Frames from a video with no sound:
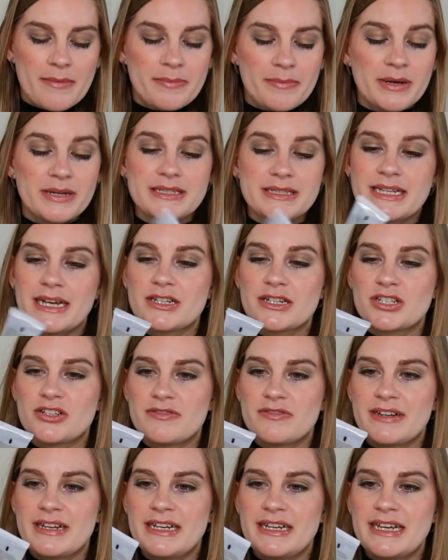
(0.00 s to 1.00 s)
But
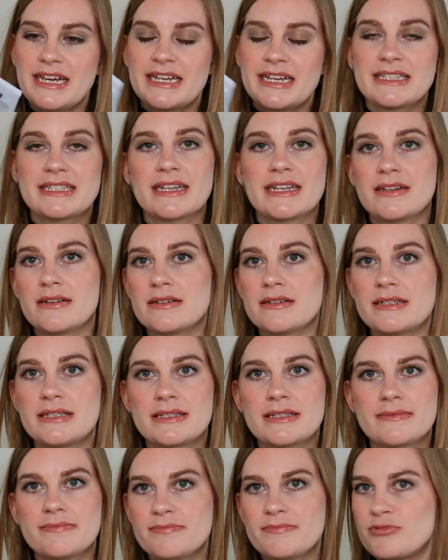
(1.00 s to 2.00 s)
Sanctuary is a
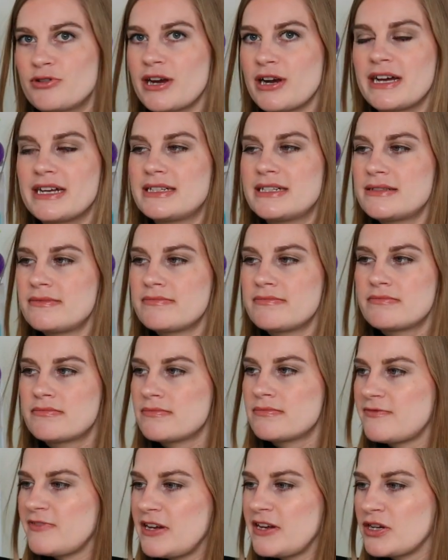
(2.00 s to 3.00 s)
nice brand,
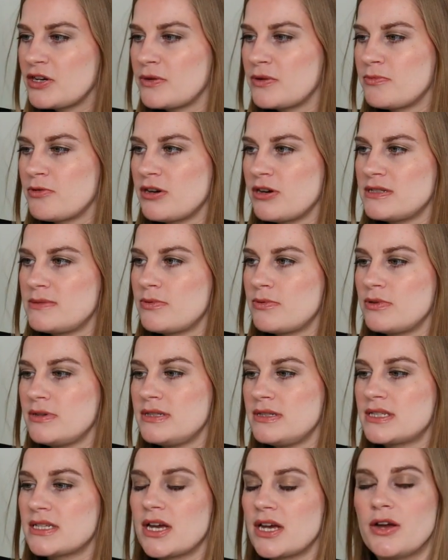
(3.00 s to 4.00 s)
fairly good price
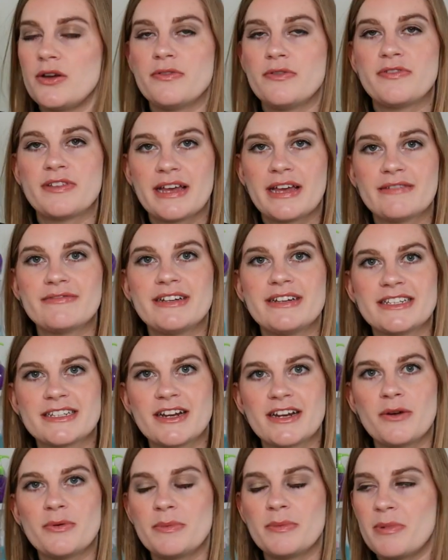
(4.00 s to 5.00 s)
point, so for that reason
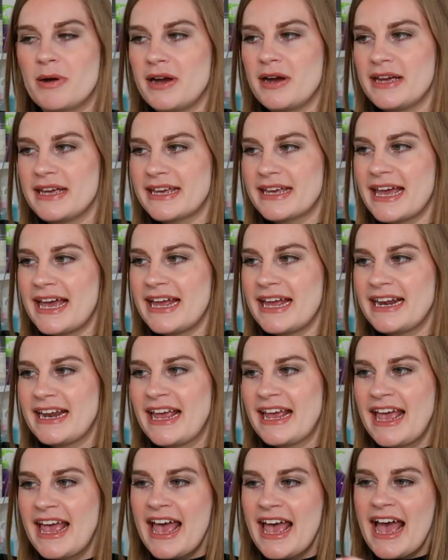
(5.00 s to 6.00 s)
I would buy it again.
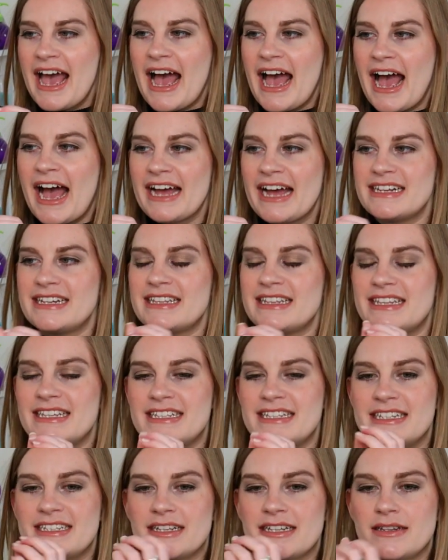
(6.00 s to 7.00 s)
And
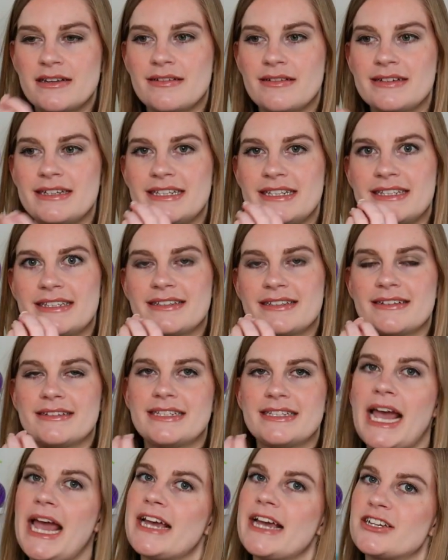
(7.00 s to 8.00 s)
this is a nice
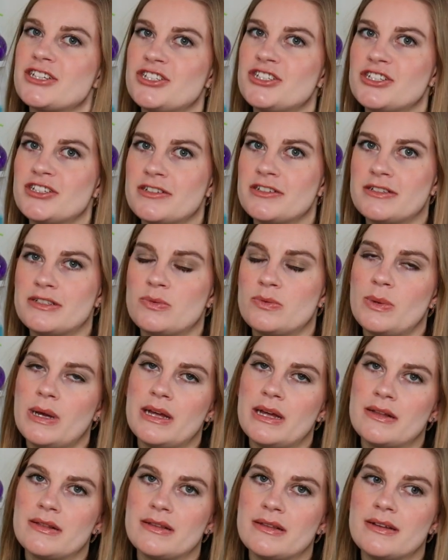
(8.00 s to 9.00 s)
texture as
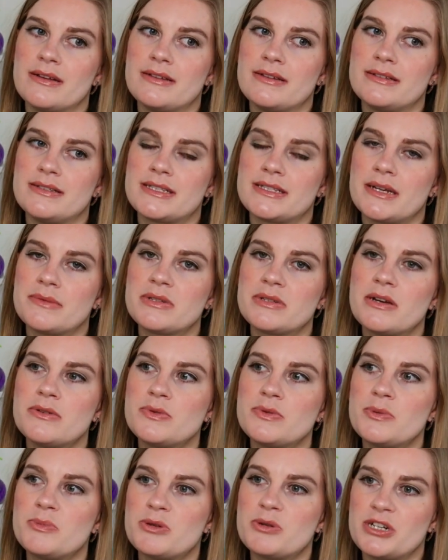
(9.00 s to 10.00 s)
well.
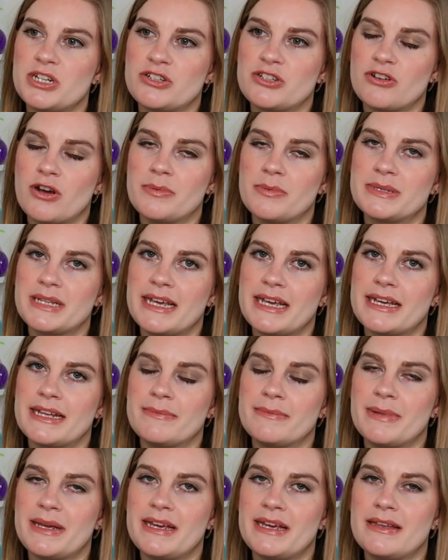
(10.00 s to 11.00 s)
Sometimes with body scrubs they
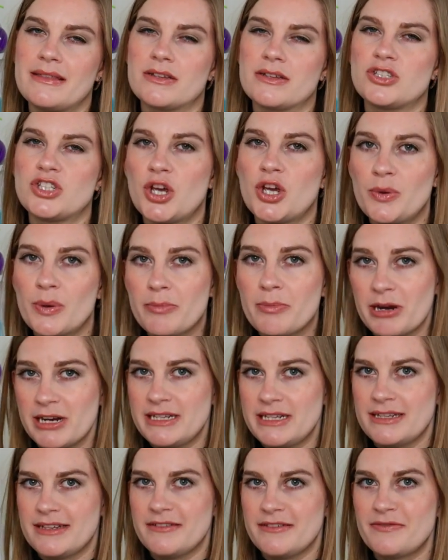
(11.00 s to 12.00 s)
can be either too
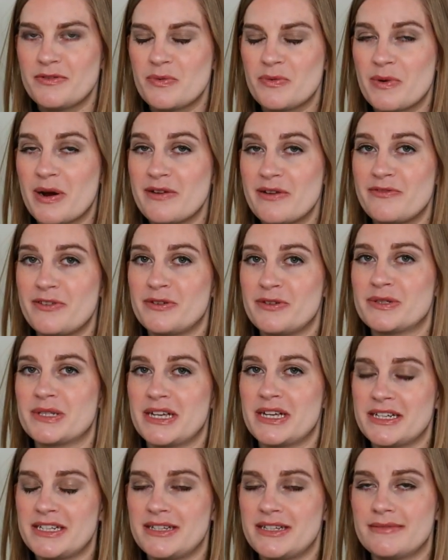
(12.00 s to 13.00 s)
abrasive, where it feels
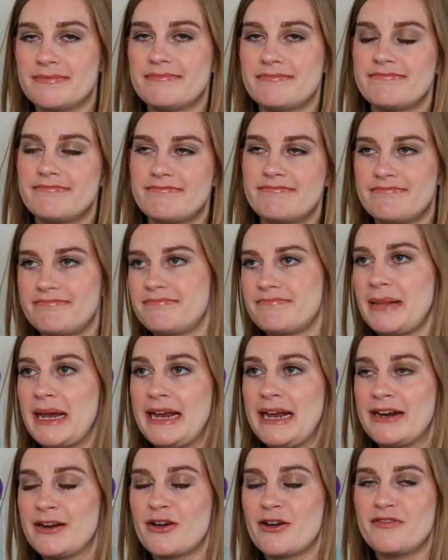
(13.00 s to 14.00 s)
like you're
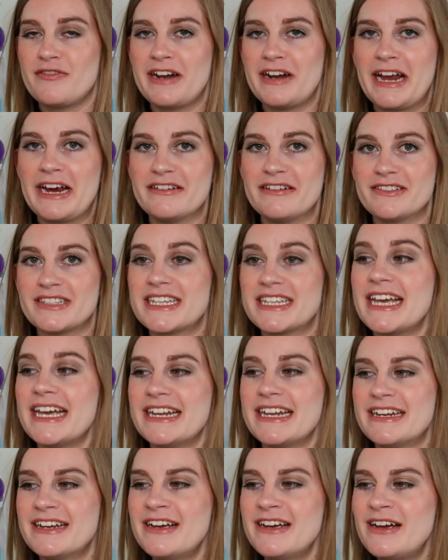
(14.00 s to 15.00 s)
peeling off a layer of
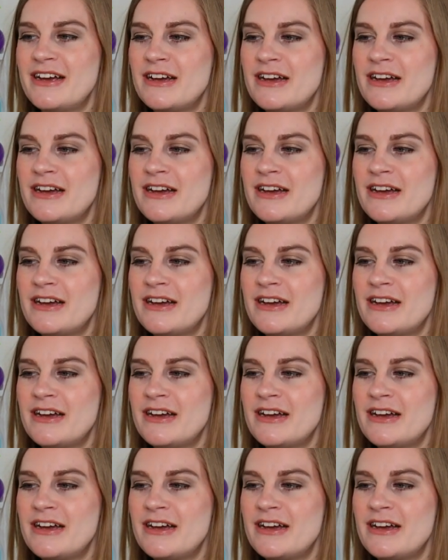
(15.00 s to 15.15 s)
skin,